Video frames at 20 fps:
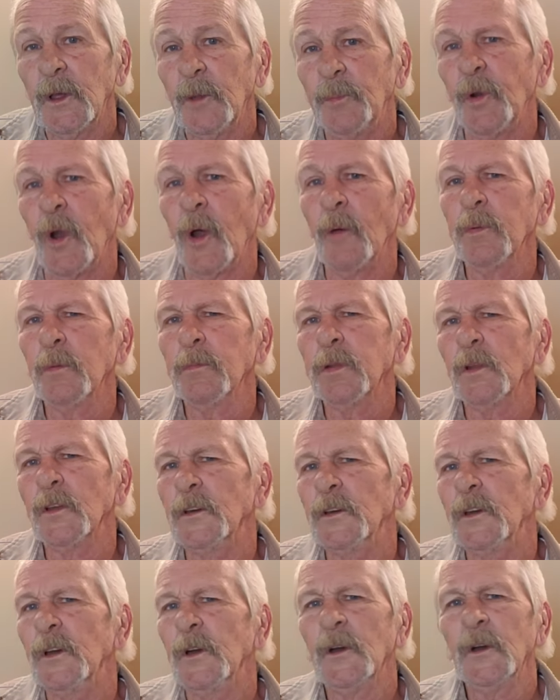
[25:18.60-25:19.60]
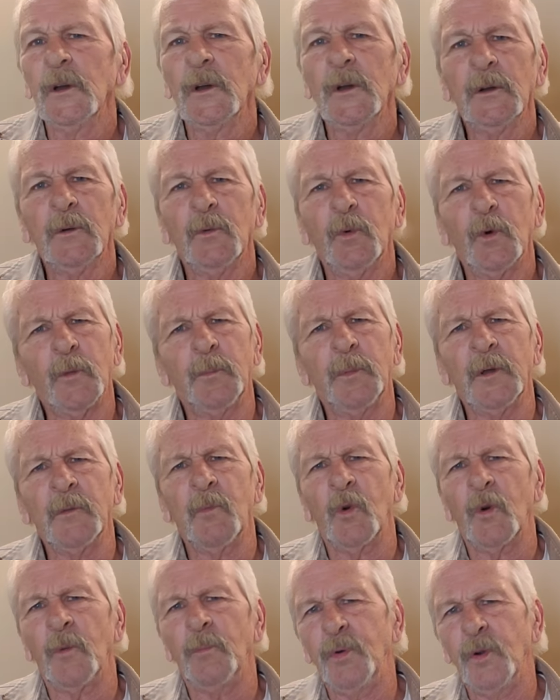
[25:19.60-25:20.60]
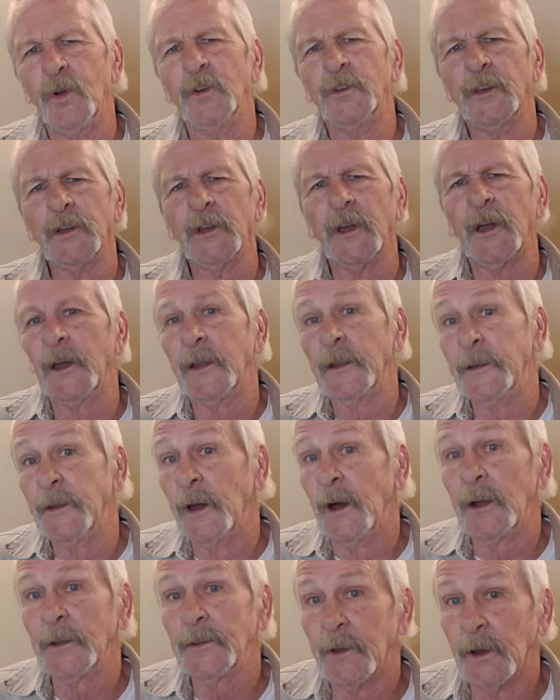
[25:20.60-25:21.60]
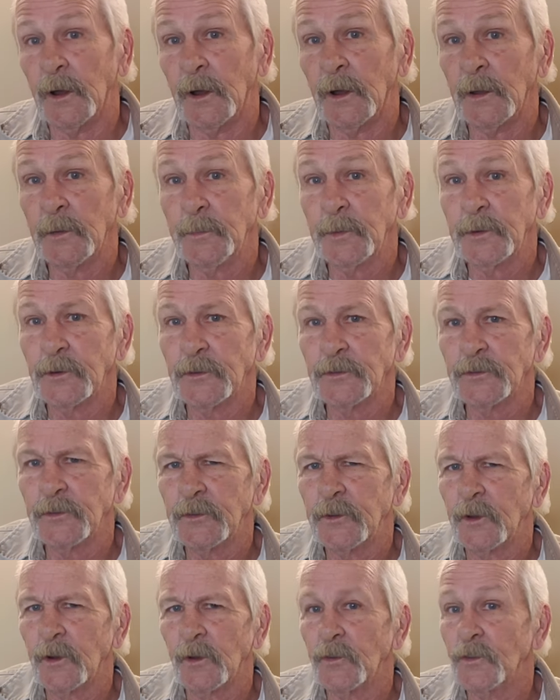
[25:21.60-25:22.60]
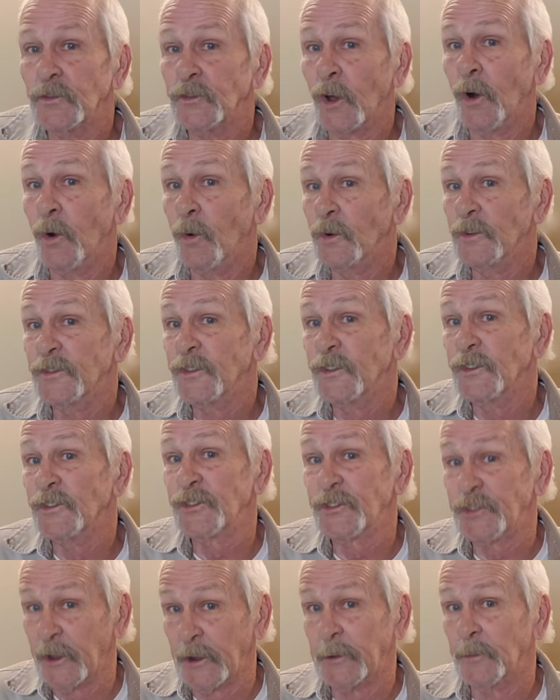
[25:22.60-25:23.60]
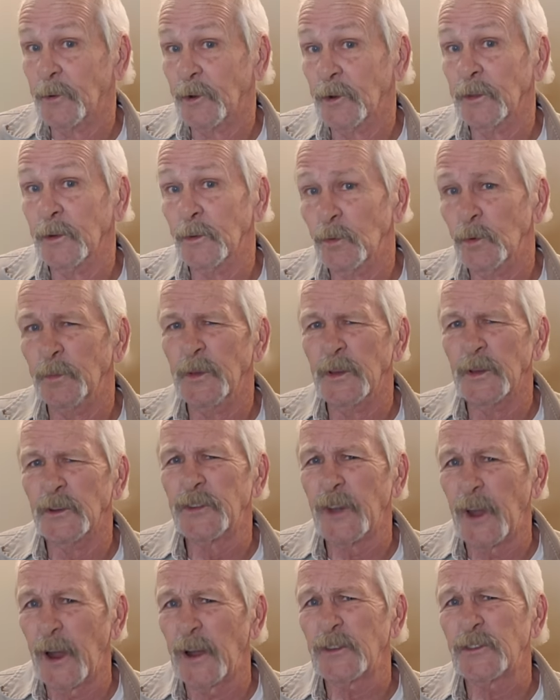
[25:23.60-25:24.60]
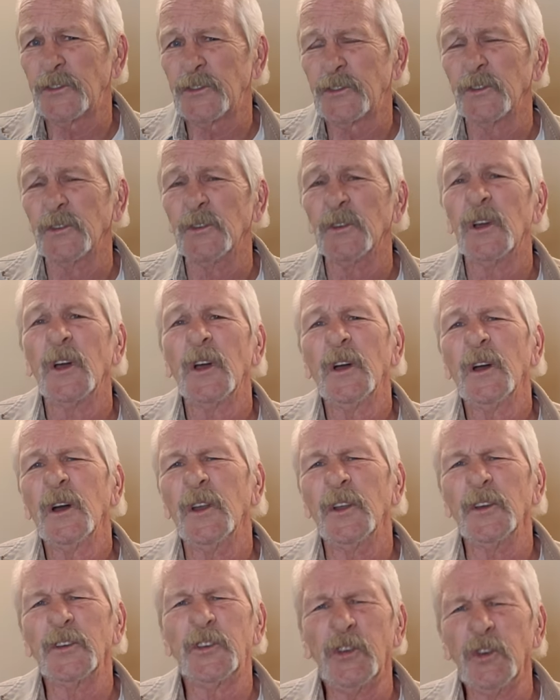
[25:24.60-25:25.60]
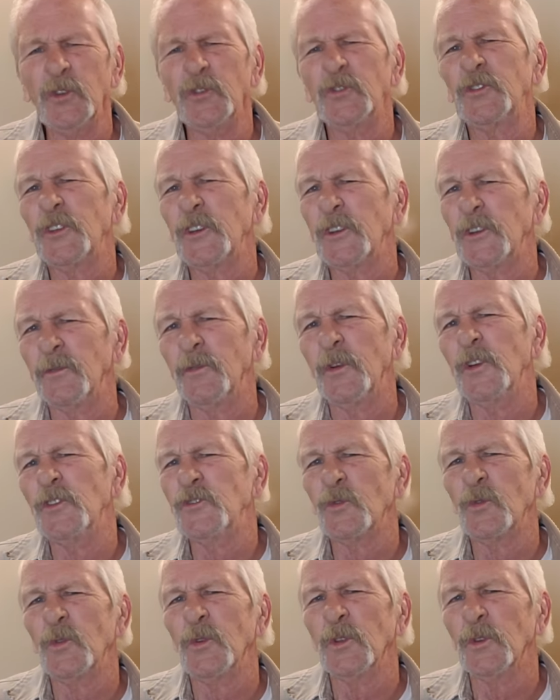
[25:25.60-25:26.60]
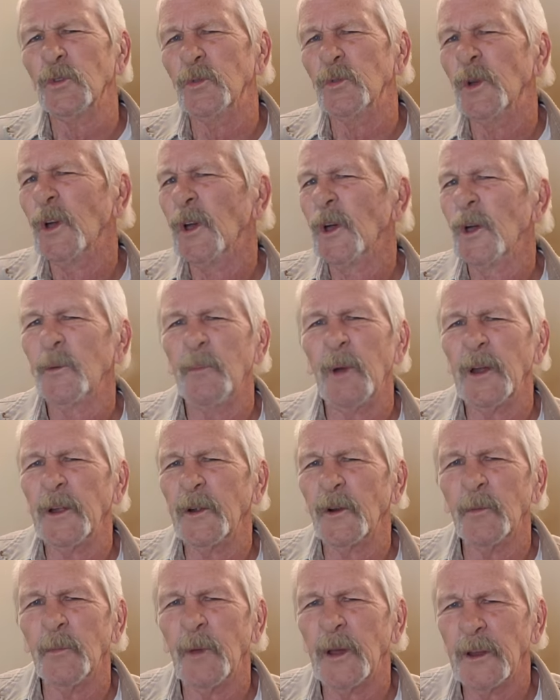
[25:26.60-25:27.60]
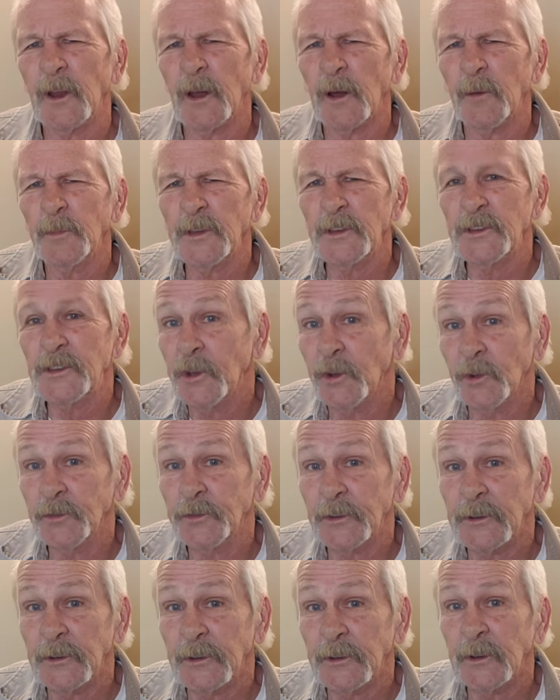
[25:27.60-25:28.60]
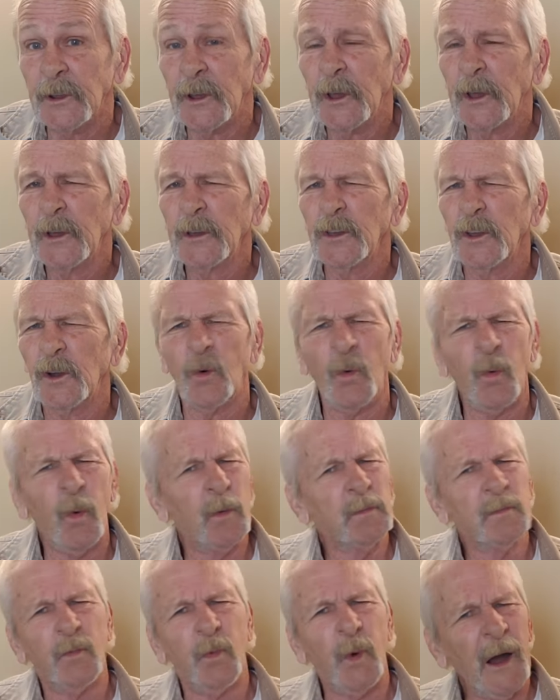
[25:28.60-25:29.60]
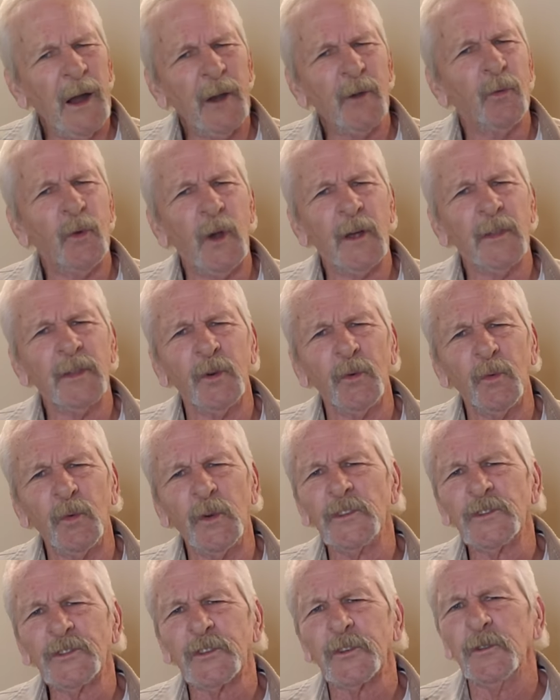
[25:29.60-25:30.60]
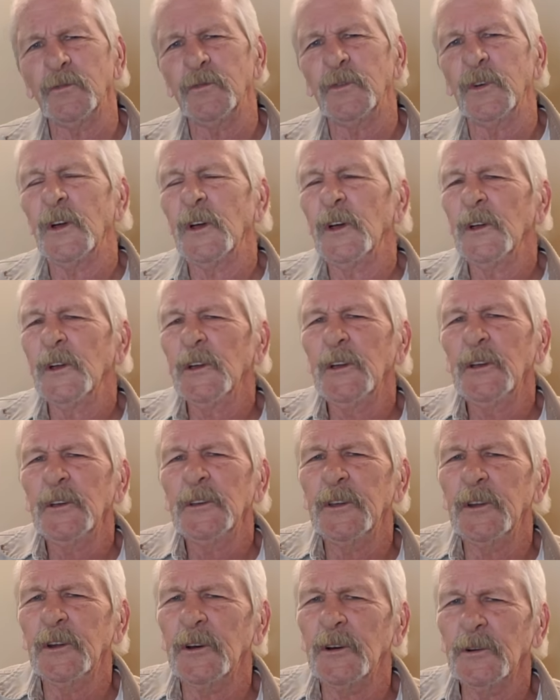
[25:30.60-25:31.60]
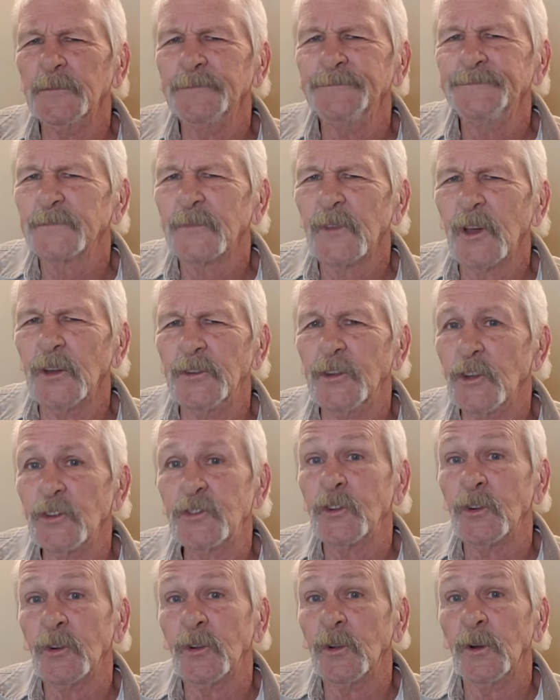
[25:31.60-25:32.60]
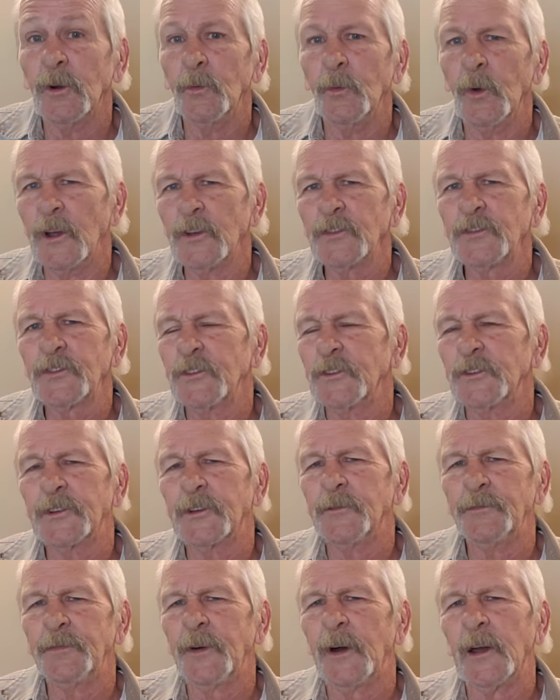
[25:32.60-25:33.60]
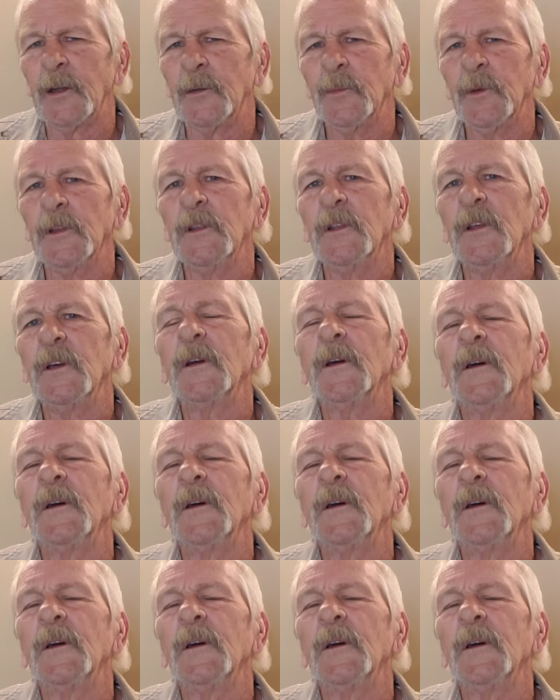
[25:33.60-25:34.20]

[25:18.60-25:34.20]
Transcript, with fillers: He probably would have been more brilliant had he not gone because, you know, there's always the stigma that would be attached to an accused individual who may or may not be guilty and, you know, why run the risk of, you know, additional arrest and confinement?